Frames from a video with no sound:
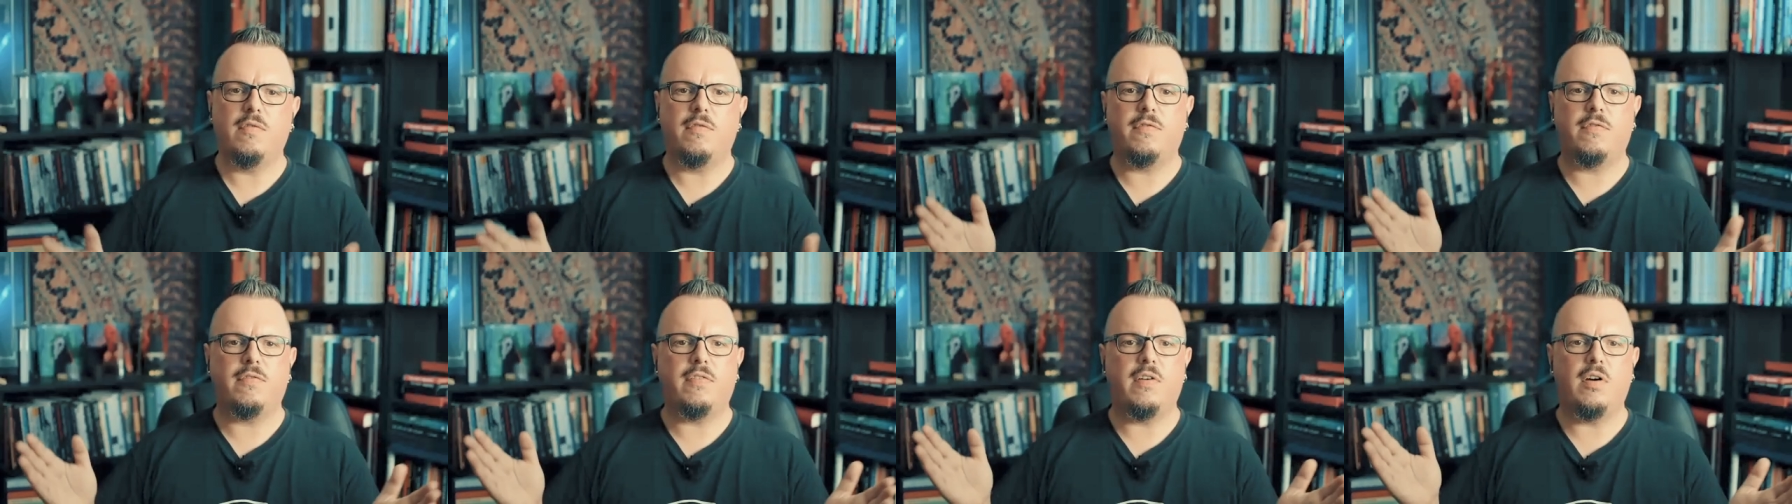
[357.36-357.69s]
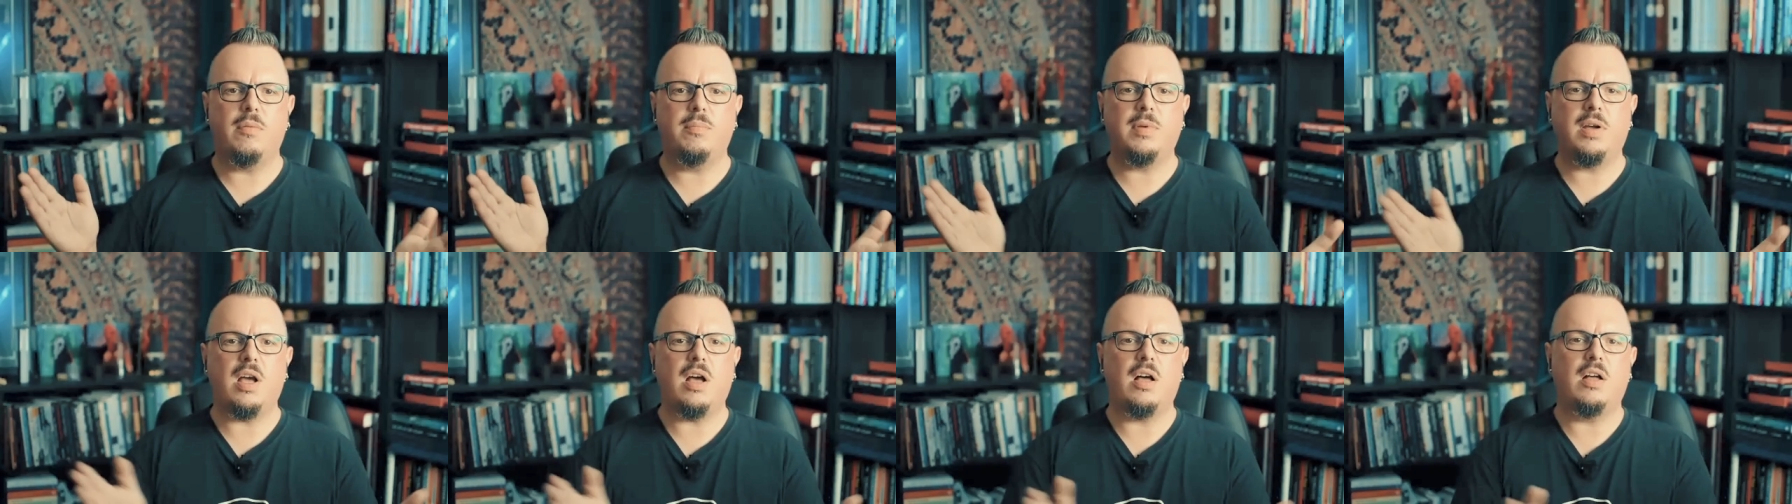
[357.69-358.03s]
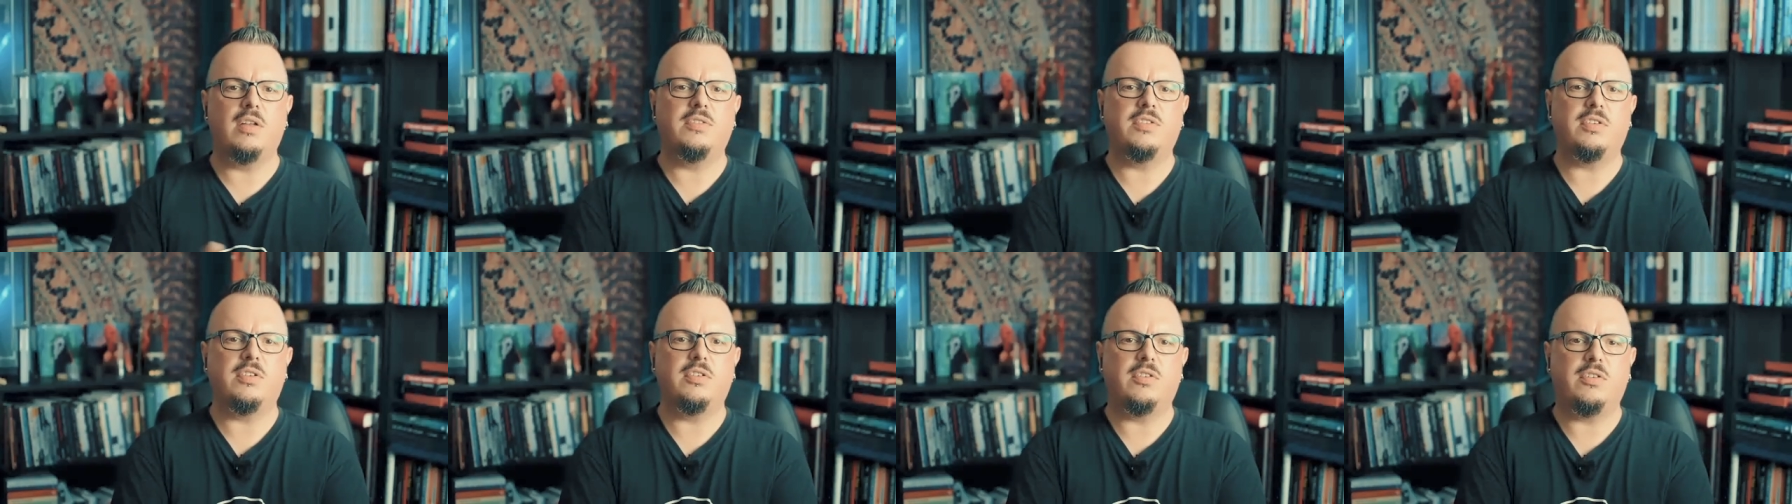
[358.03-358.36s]
From
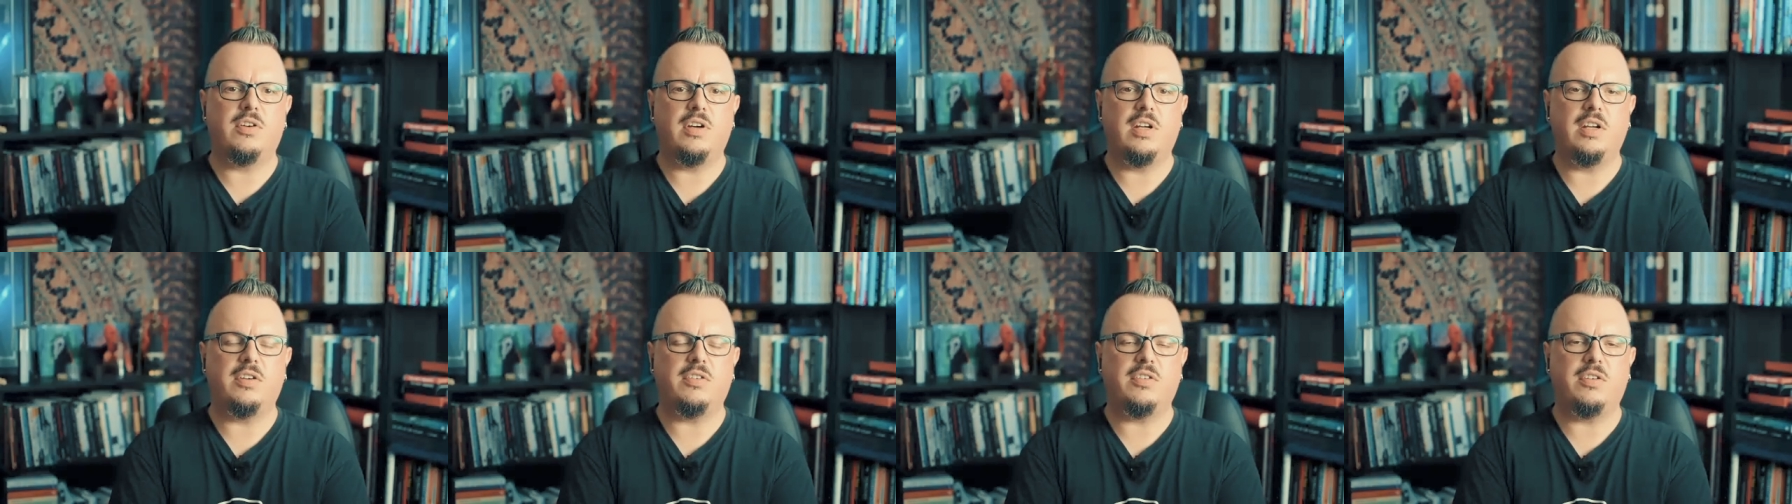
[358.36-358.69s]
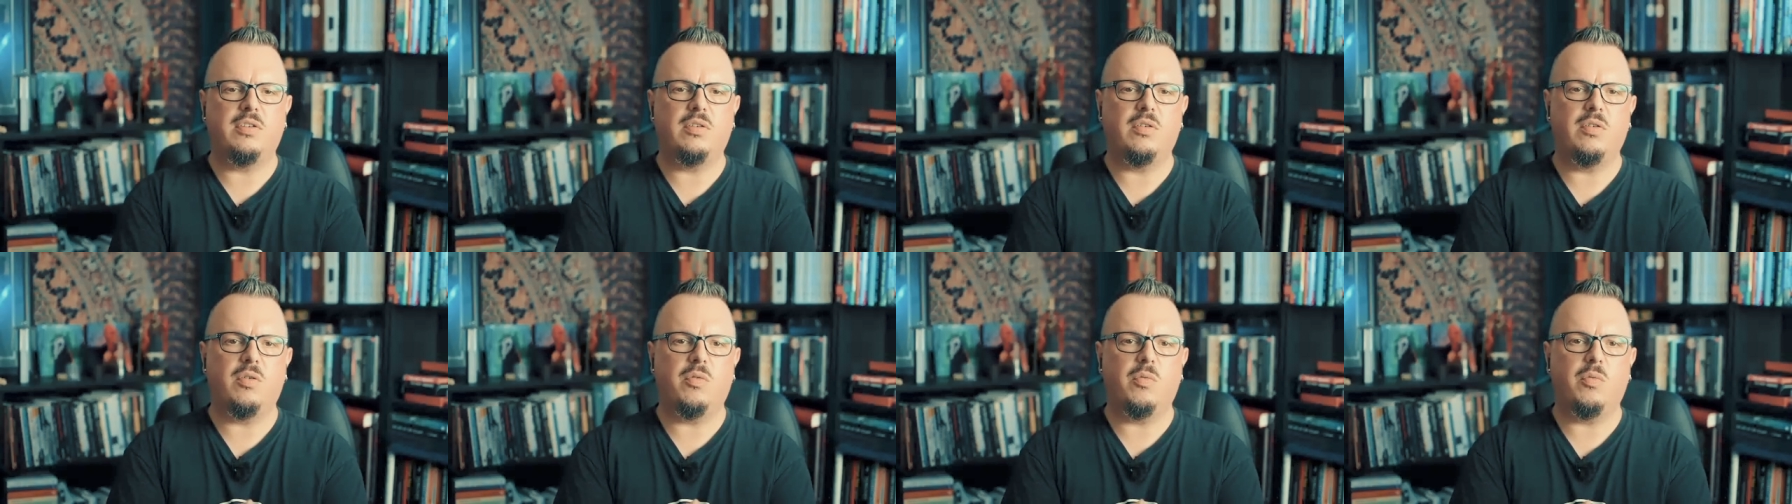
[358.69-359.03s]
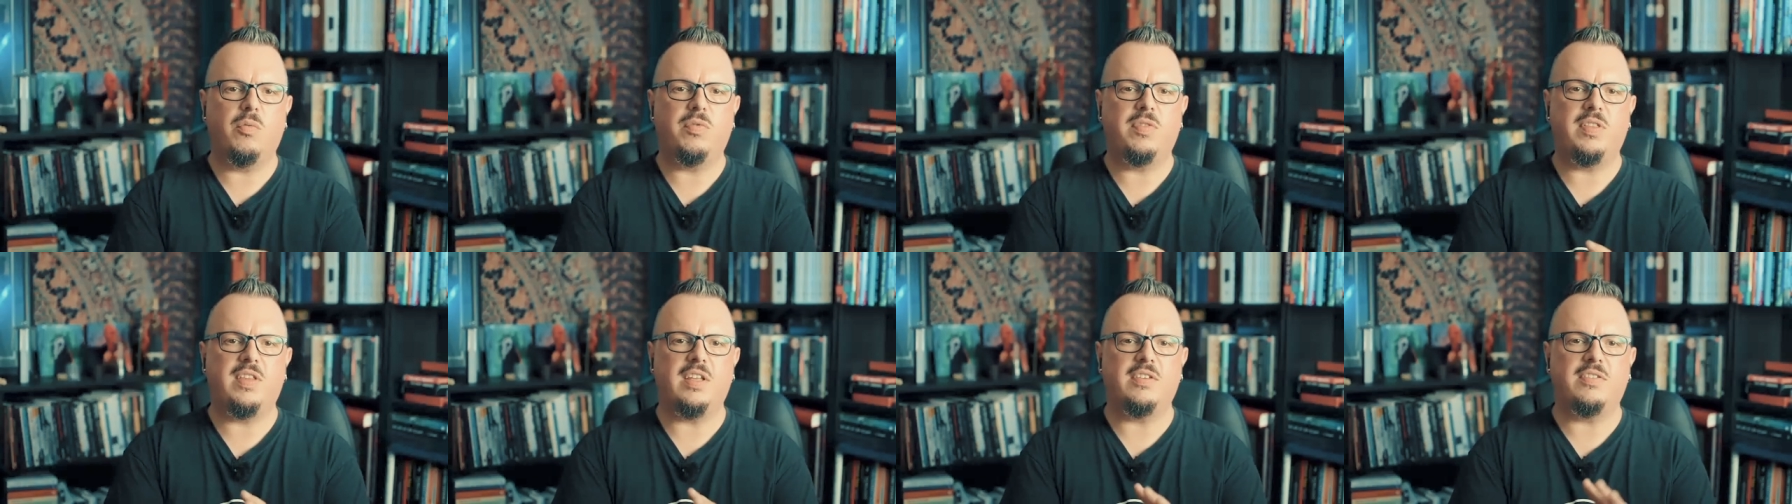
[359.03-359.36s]
concentration,
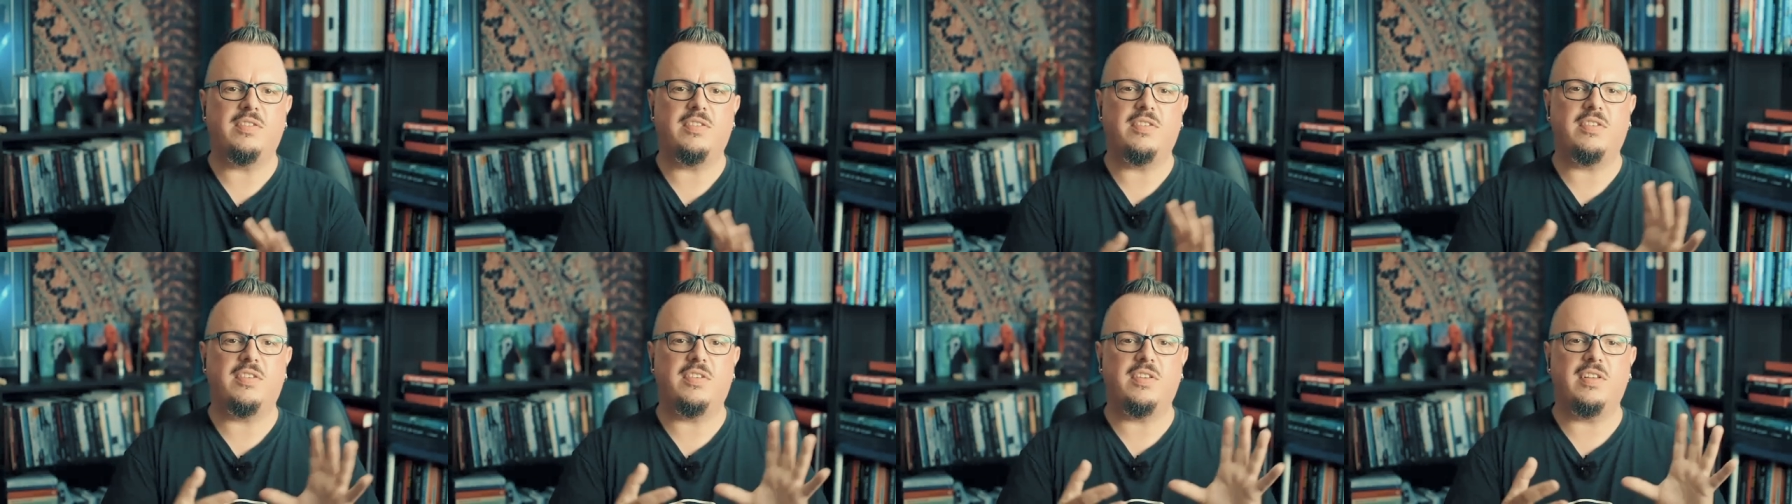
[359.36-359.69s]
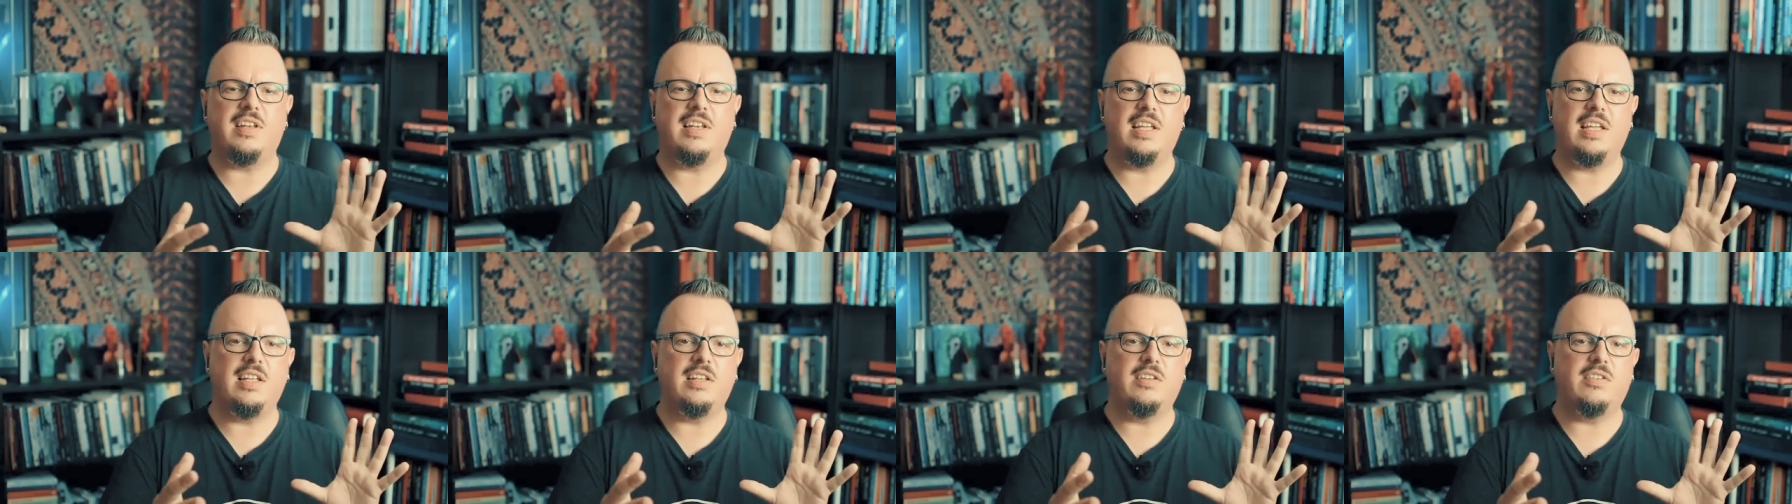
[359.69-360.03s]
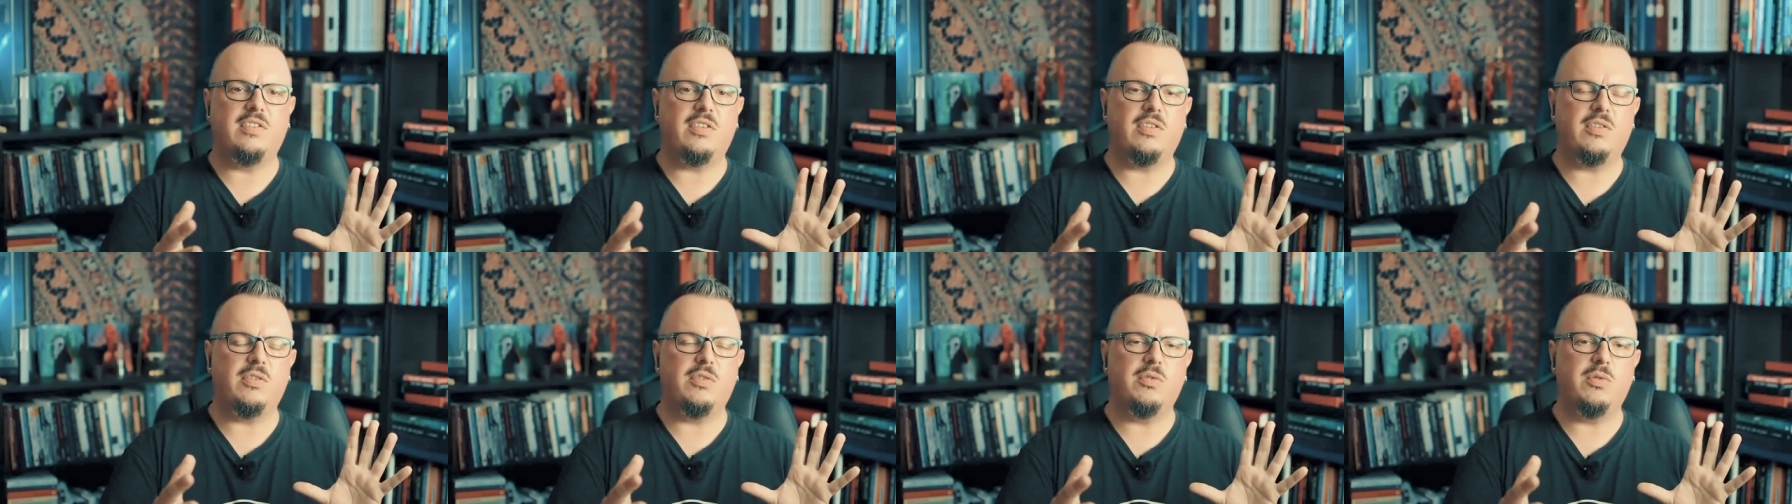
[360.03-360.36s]
this leads
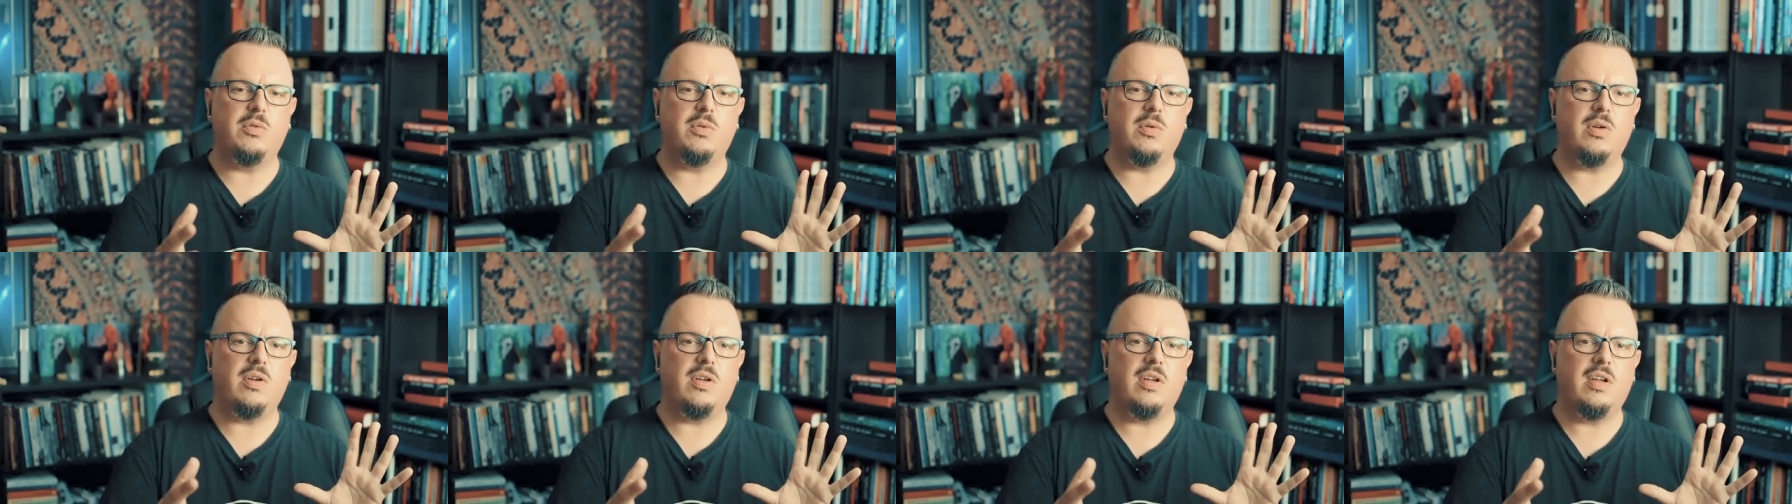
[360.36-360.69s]
to